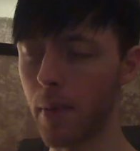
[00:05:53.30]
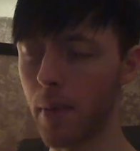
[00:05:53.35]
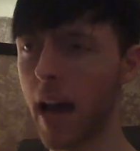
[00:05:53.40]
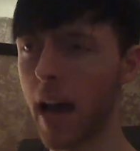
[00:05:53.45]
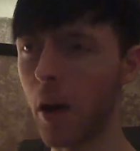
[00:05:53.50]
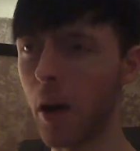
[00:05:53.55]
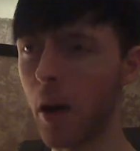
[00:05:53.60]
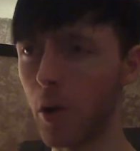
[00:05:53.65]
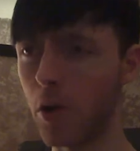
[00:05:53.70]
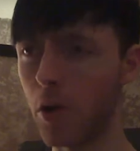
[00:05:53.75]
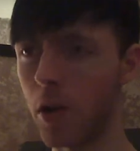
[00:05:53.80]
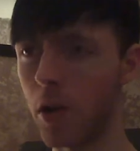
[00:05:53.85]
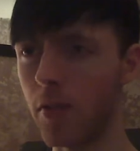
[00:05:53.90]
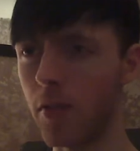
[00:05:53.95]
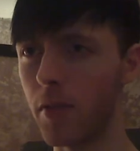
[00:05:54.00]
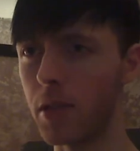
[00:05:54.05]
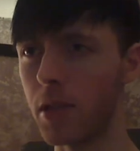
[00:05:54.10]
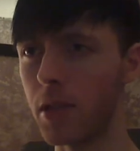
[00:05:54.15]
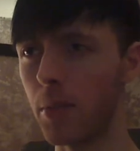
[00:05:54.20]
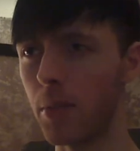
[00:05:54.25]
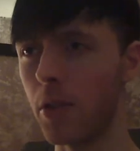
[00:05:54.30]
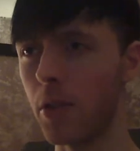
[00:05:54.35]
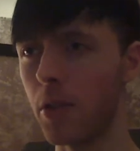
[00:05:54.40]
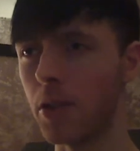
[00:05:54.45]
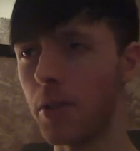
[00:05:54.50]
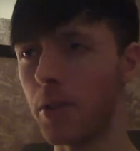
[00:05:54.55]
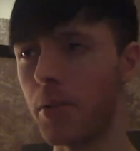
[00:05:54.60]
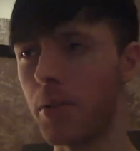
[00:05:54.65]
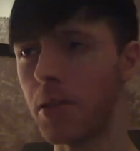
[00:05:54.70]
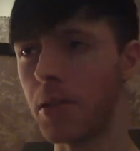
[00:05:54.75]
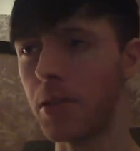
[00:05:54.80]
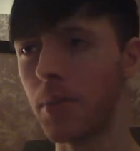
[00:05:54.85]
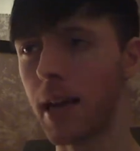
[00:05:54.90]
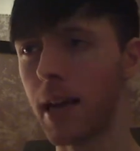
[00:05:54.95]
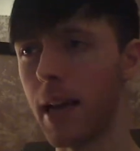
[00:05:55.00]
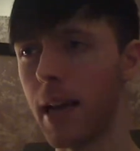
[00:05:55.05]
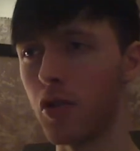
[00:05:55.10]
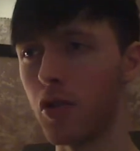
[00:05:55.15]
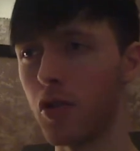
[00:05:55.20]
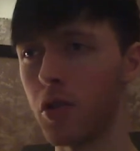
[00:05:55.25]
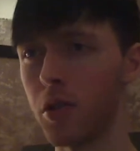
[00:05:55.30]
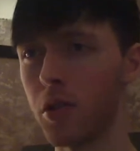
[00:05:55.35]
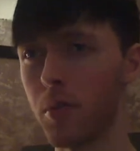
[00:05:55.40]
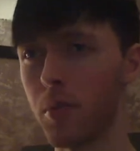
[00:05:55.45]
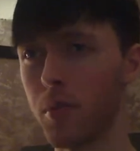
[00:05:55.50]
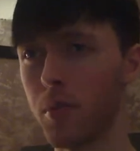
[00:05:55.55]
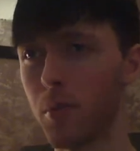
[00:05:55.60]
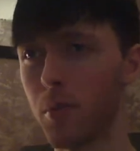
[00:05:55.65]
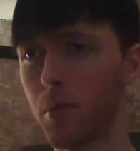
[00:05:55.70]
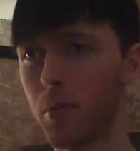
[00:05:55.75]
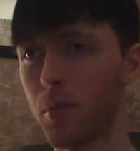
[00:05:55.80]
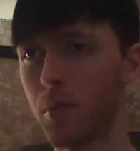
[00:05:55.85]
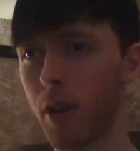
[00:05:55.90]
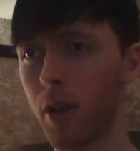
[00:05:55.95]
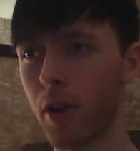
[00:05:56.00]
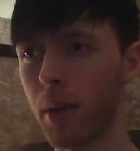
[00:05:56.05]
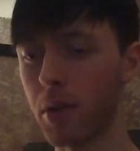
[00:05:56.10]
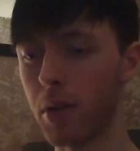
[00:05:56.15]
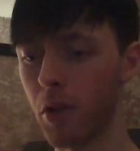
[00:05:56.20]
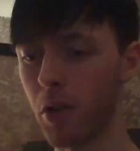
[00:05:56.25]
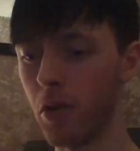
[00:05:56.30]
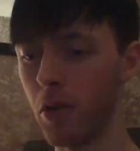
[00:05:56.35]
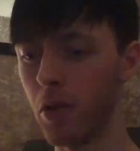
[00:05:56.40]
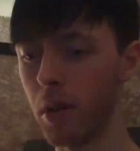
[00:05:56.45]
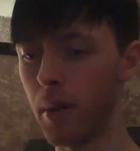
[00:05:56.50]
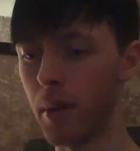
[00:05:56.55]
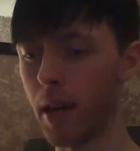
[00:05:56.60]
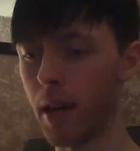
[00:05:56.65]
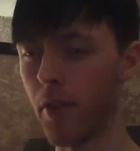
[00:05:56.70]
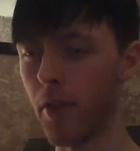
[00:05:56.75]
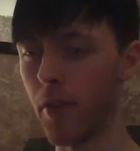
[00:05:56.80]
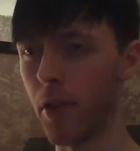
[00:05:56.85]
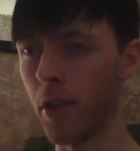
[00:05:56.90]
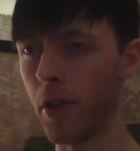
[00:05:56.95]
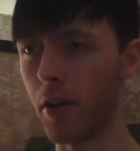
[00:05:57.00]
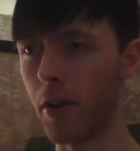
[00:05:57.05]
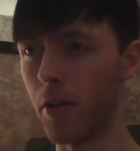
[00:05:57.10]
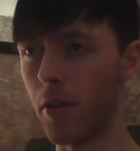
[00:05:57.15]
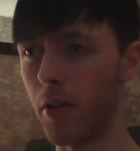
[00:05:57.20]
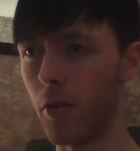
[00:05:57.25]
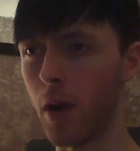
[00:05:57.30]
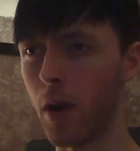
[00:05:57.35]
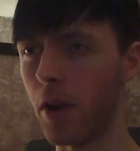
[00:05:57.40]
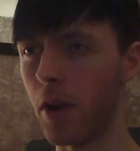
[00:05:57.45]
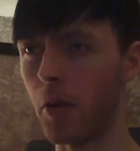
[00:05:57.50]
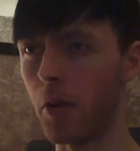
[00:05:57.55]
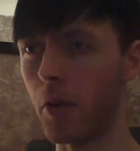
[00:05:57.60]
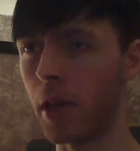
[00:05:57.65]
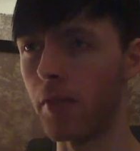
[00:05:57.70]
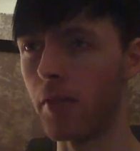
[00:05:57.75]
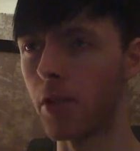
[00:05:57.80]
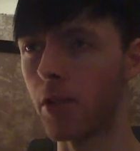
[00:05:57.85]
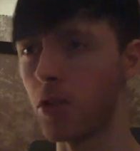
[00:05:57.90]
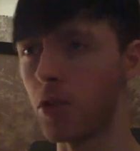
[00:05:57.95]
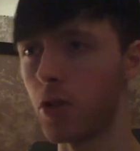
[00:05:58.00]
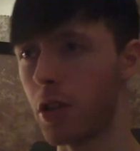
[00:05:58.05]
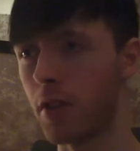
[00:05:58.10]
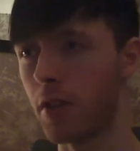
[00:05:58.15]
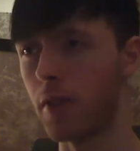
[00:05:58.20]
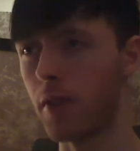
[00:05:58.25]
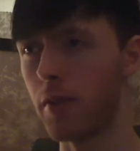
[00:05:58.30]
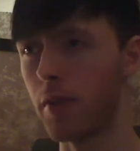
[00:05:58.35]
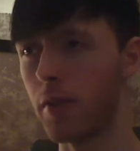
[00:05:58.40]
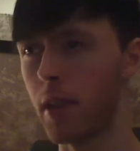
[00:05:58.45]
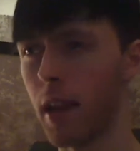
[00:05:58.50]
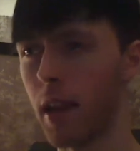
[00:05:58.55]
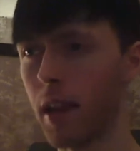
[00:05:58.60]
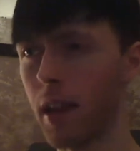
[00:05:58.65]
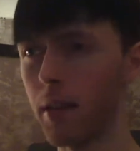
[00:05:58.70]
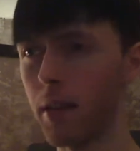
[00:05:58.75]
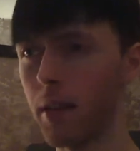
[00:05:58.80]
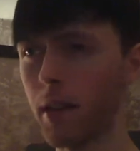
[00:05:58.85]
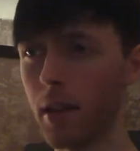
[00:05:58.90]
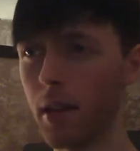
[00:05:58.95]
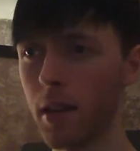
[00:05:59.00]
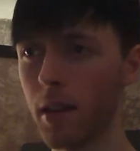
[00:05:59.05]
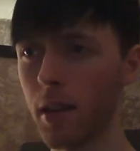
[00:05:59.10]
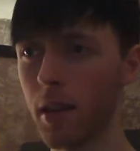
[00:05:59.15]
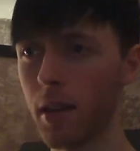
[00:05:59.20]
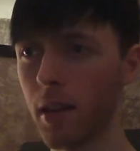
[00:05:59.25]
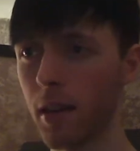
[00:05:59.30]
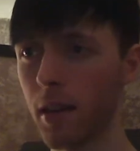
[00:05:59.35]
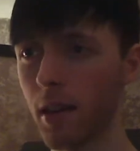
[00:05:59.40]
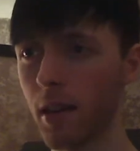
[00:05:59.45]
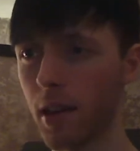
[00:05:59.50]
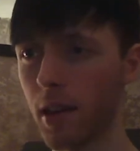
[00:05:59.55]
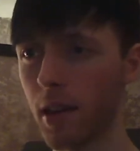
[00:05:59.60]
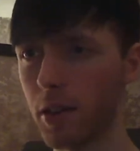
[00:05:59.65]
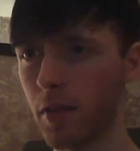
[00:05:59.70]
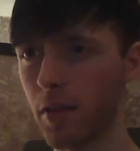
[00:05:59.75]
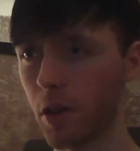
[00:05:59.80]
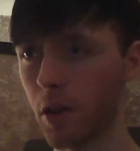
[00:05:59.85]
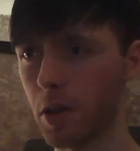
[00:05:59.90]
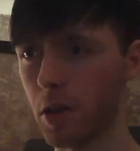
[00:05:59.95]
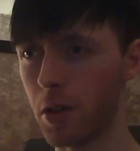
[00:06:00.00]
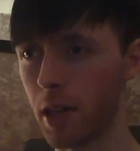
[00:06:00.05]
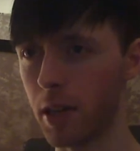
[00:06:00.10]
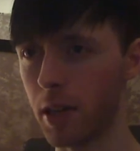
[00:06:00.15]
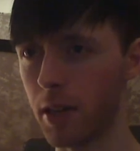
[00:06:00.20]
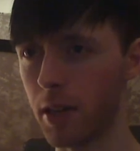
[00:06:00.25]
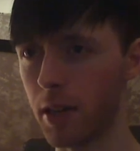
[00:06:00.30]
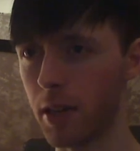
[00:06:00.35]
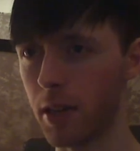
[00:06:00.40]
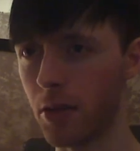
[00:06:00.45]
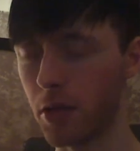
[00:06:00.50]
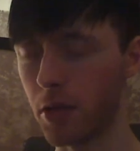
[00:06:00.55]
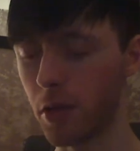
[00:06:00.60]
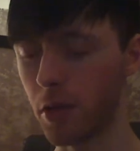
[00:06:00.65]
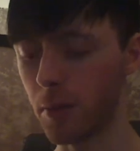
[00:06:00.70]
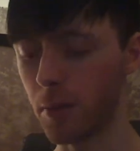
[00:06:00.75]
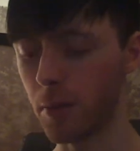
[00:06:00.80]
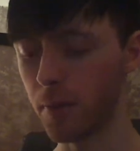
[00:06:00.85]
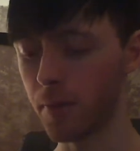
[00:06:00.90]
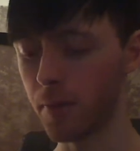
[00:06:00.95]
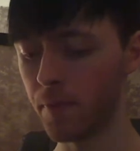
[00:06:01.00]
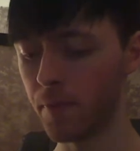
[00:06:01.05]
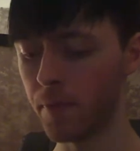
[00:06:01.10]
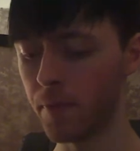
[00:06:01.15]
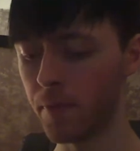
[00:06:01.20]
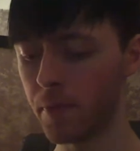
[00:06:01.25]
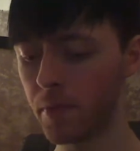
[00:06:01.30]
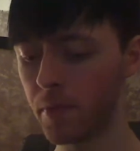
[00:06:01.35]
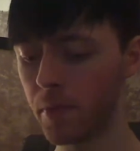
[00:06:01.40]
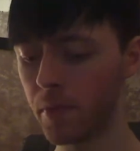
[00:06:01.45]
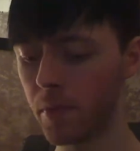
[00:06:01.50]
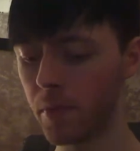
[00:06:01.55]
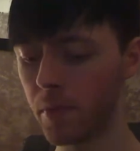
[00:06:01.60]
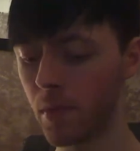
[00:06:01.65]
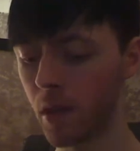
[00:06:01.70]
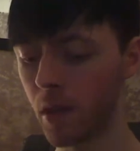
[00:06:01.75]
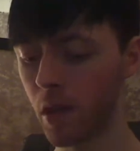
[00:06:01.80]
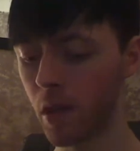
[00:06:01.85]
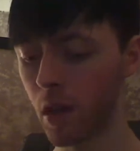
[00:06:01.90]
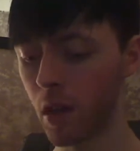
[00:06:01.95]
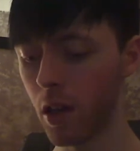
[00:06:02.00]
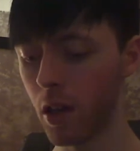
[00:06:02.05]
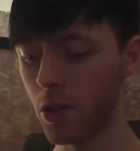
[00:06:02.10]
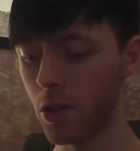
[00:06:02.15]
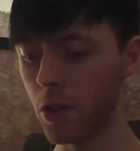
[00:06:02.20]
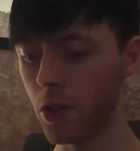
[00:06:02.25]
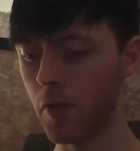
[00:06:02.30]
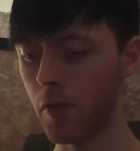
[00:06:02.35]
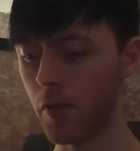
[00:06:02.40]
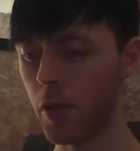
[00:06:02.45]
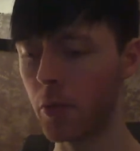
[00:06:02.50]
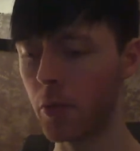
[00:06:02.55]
power of its symbolism is matched perhaps only by the Rider-Waite version, if even that, as far as I can tell. So just a